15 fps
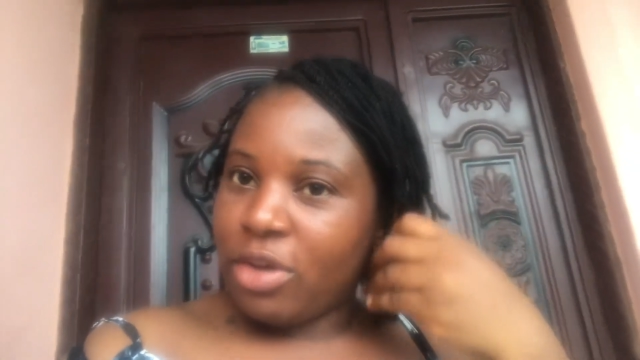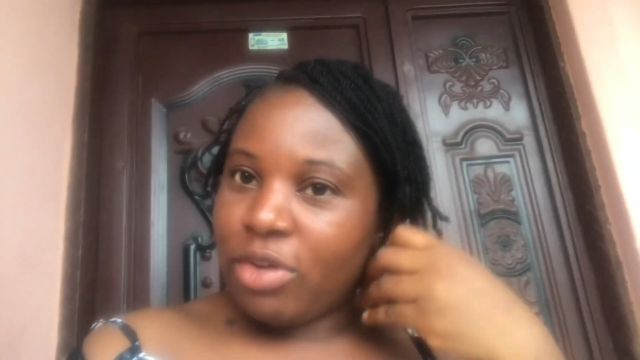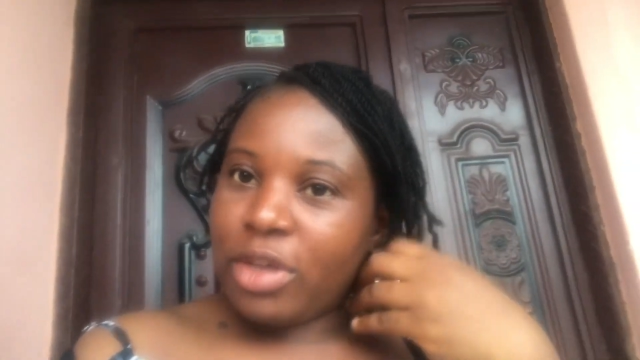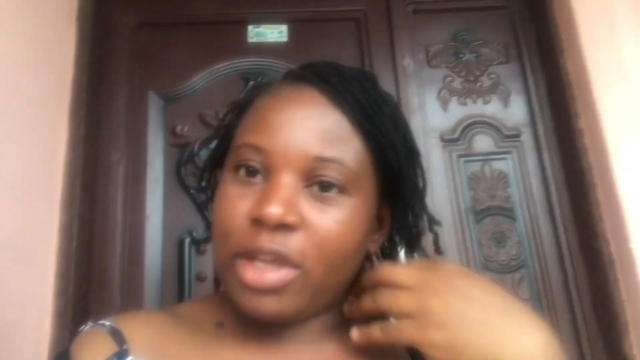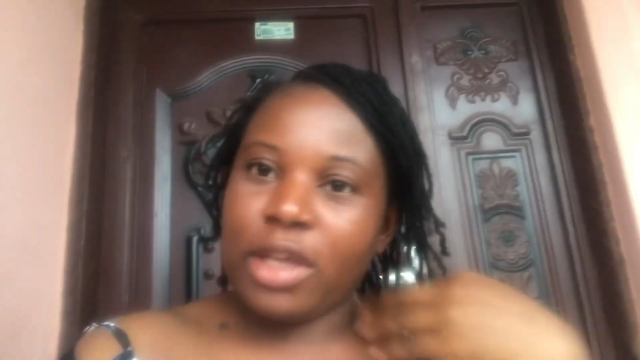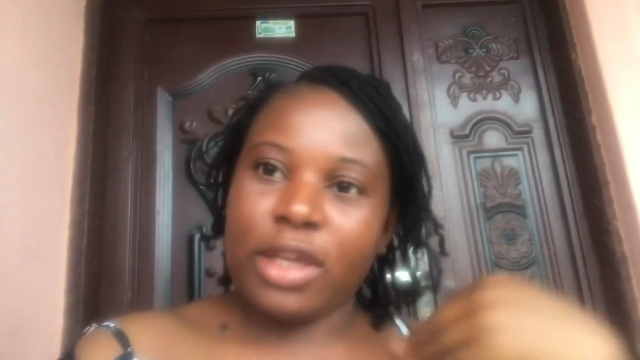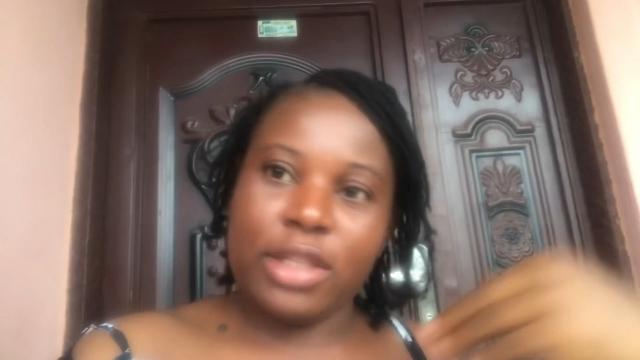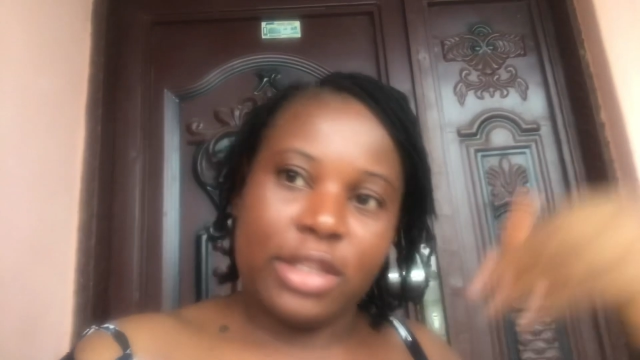
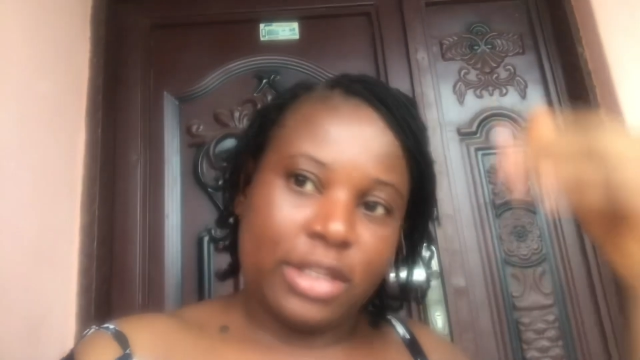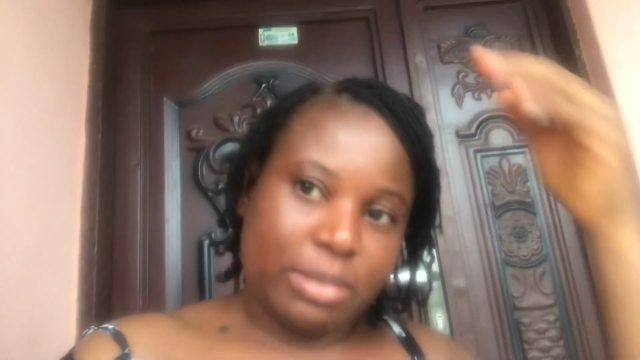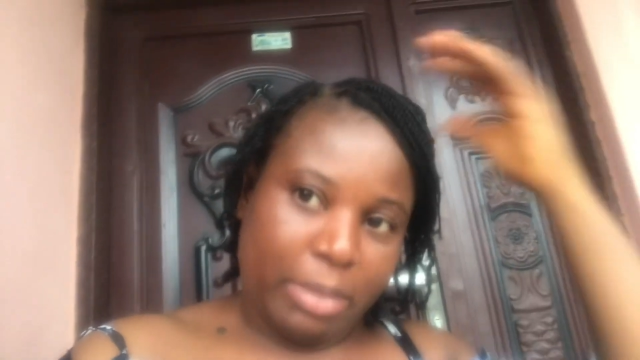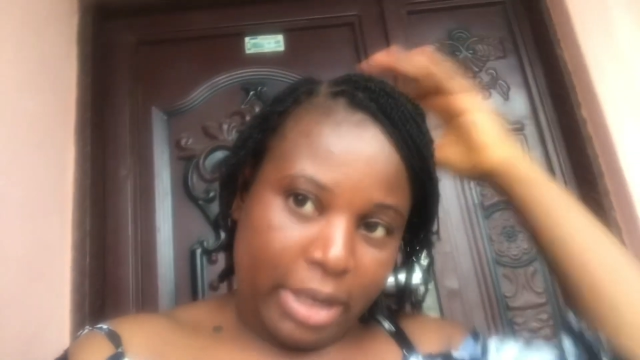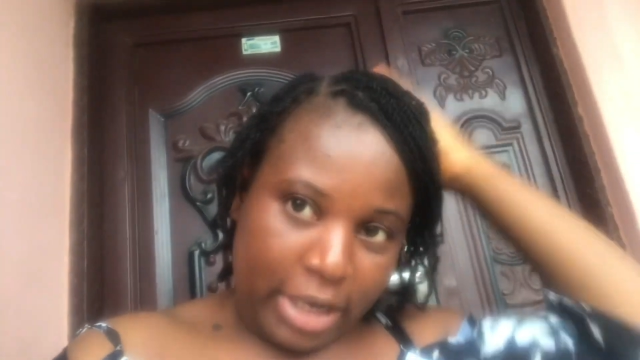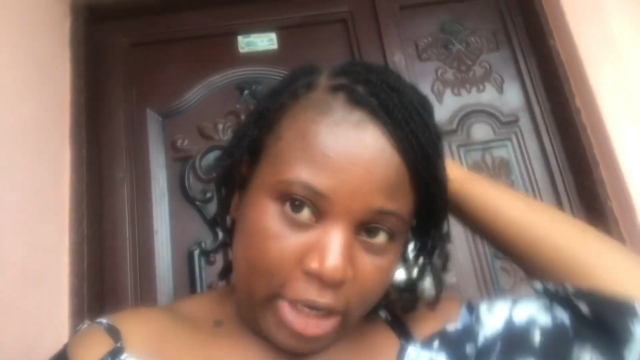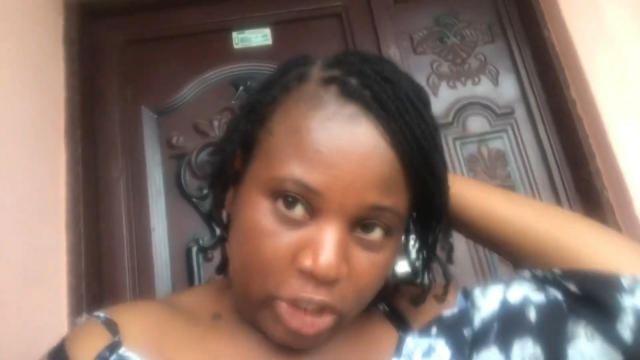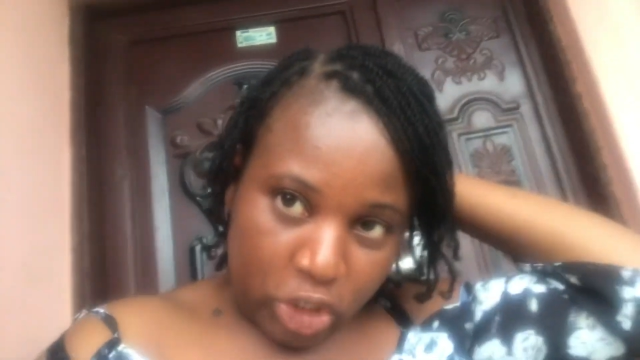Okay, this is
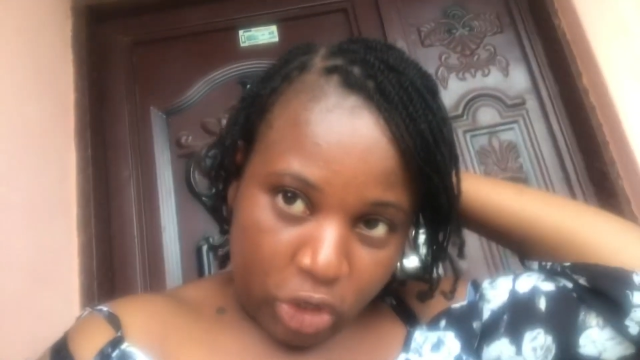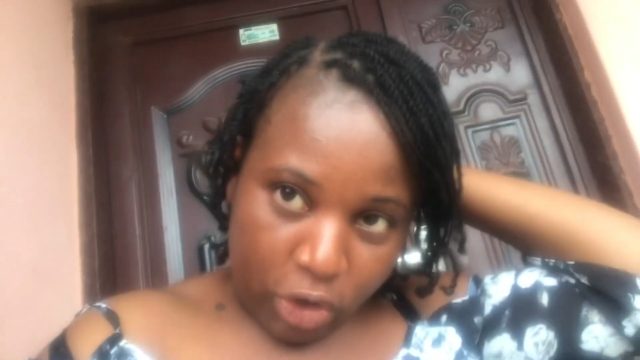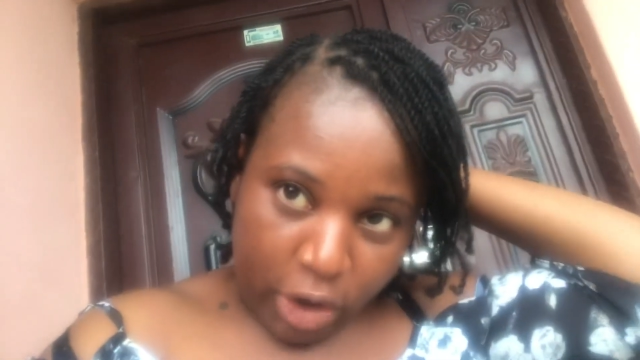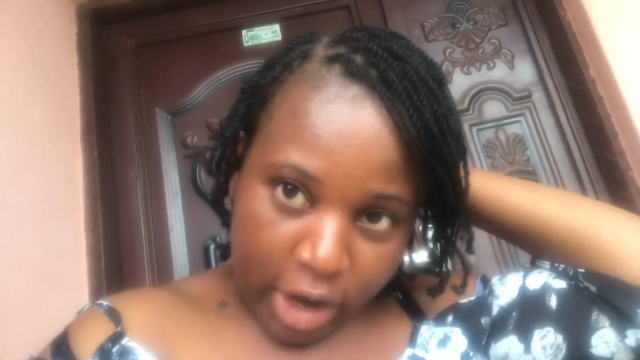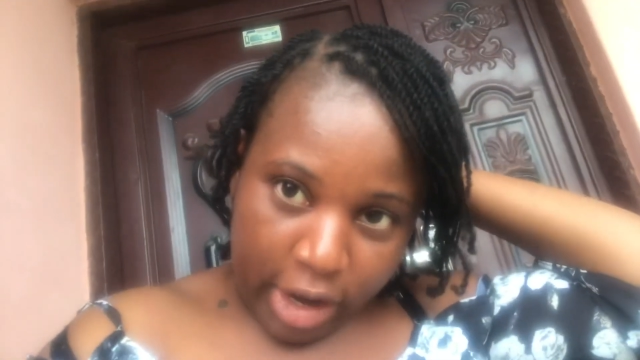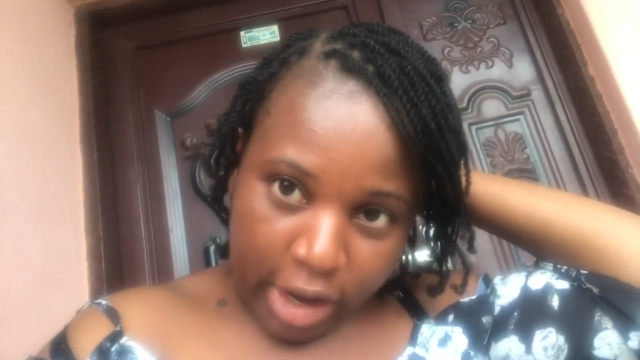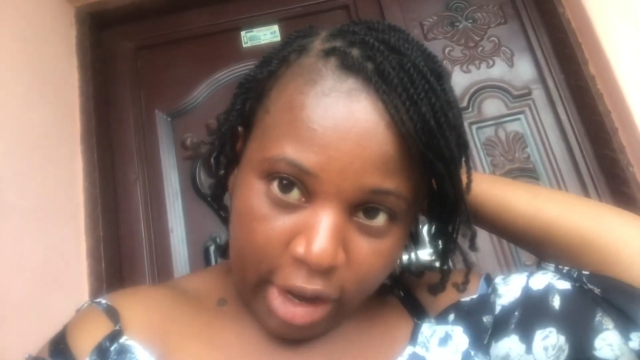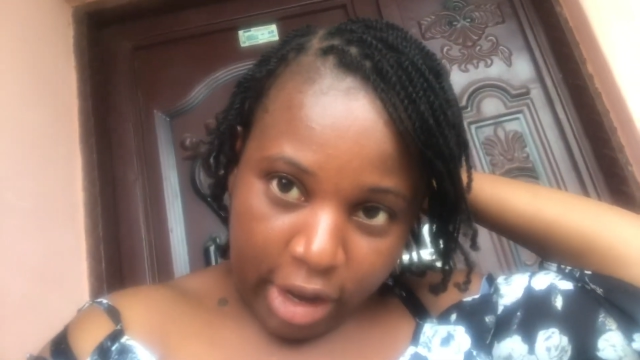my
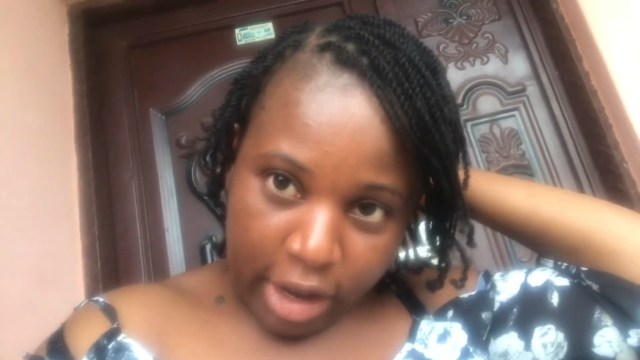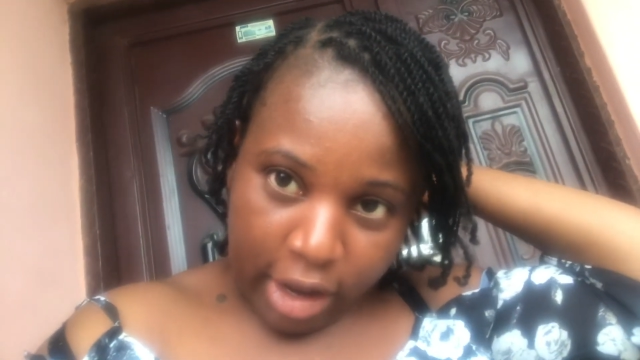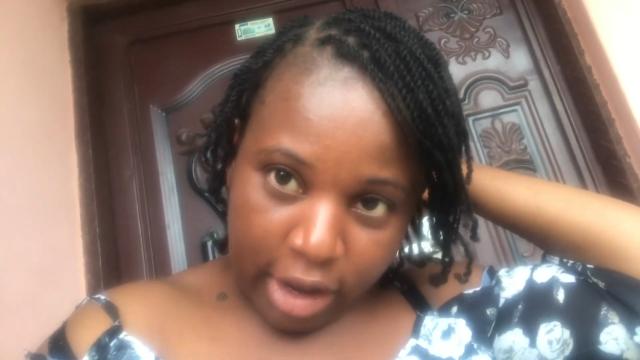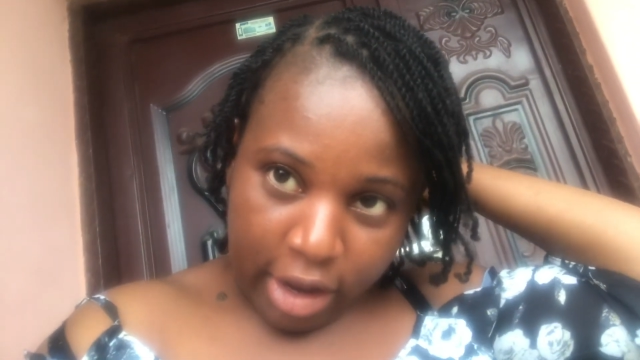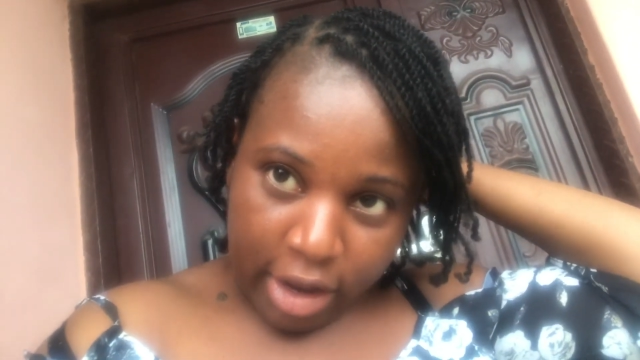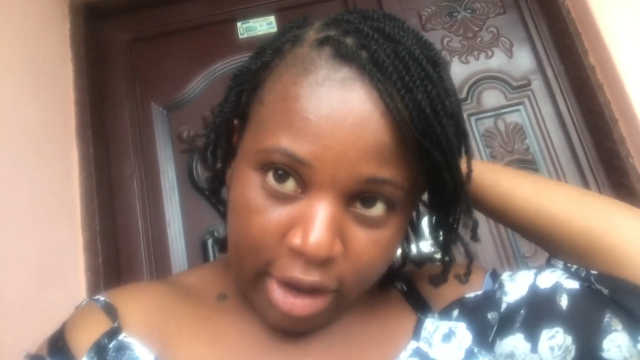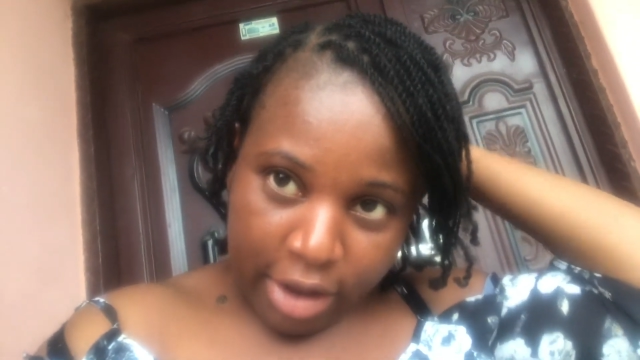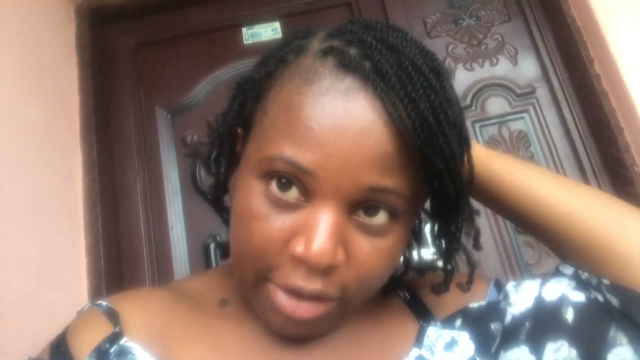natural hair.